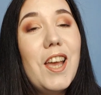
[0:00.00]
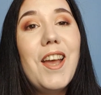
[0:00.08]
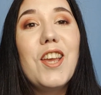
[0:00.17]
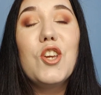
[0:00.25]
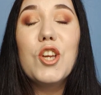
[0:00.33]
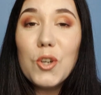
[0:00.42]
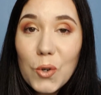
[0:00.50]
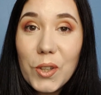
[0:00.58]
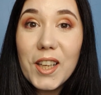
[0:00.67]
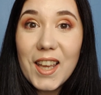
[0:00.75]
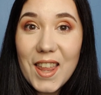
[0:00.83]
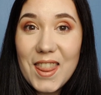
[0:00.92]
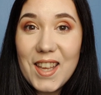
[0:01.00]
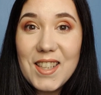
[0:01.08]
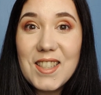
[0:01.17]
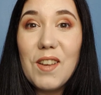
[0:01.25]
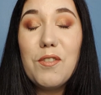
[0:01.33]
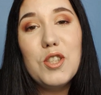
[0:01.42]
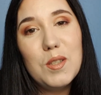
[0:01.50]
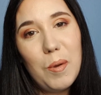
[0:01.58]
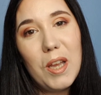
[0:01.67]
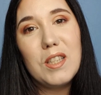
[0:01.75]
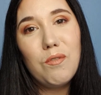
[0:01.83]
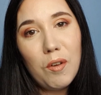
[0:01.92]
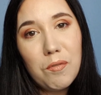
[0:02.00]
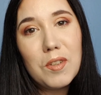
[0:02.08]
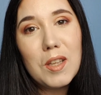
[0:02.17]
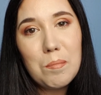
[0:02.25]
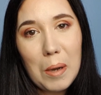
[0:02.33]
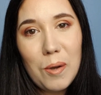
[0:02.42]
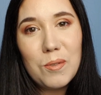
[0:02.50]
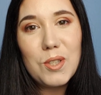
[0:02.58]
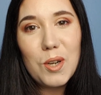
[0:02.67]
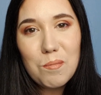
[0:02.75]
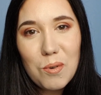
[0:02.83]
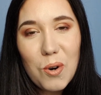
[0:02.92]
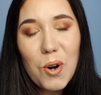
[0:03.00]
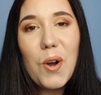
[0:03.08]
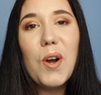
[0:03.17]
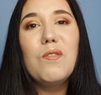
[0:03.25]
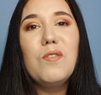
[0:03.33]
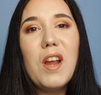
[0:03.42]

You can only get this if you spend £15 or more on